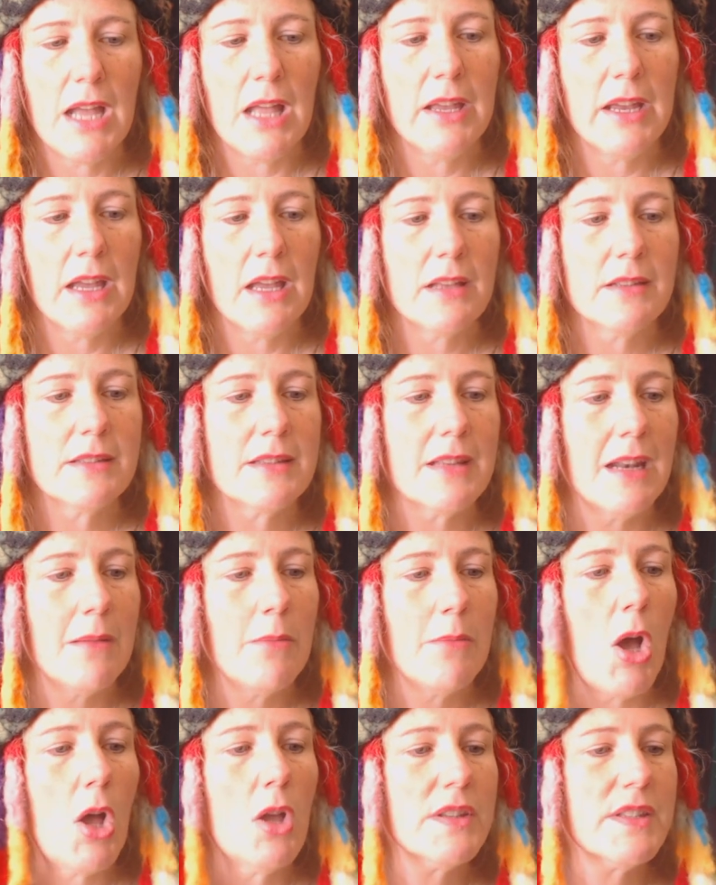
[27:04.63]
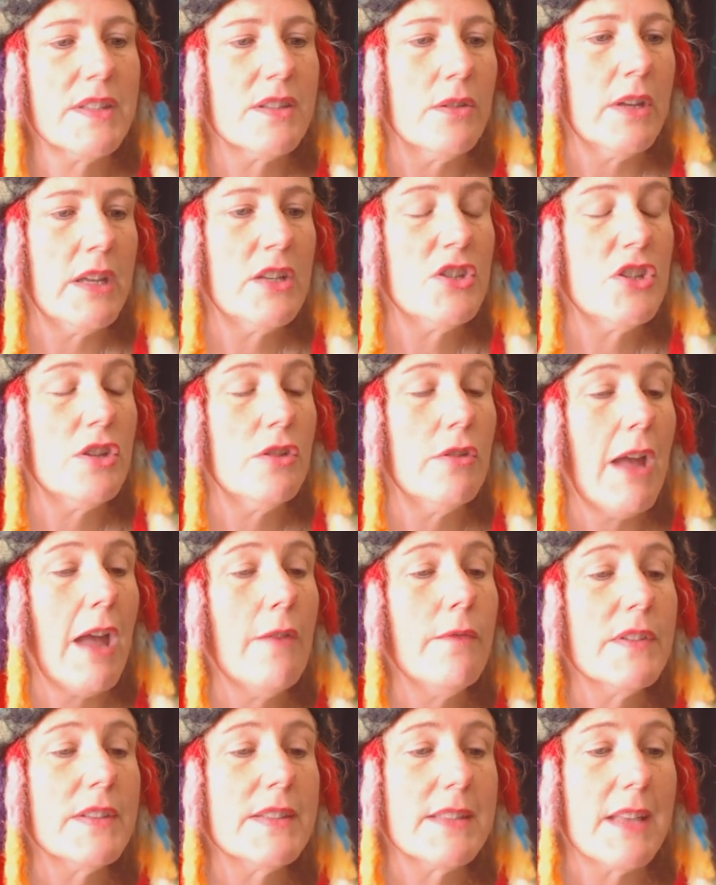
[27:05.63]
they're telling us. And I'm also into
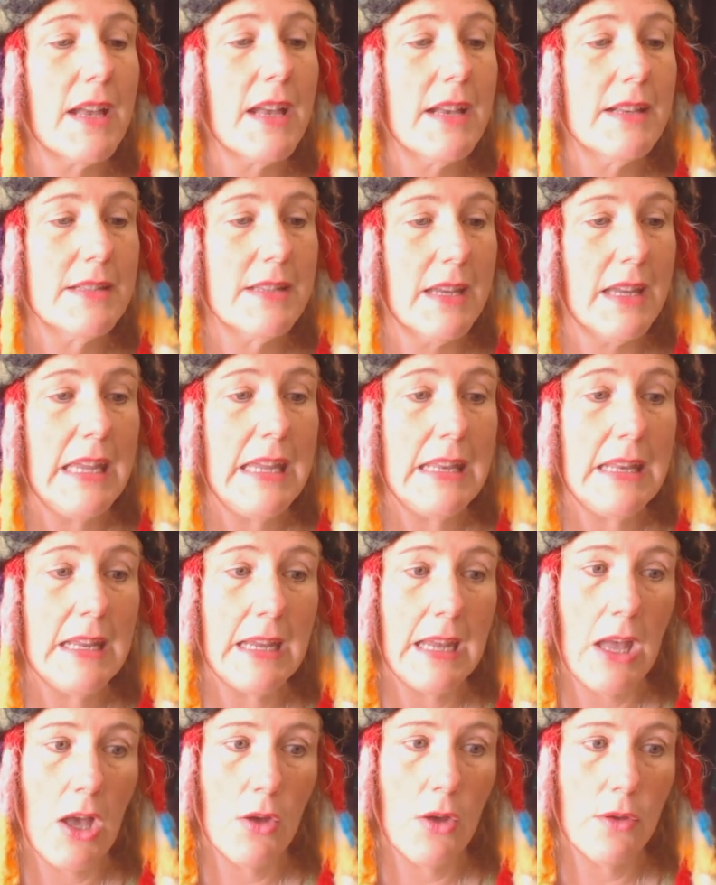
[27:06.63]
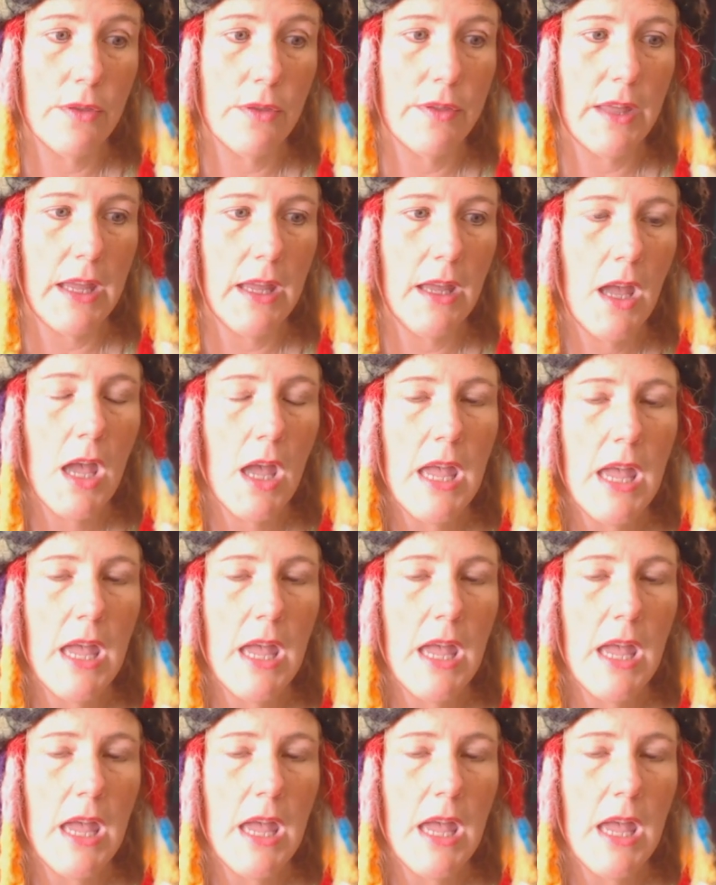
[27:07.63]
emphasizing eating healthy.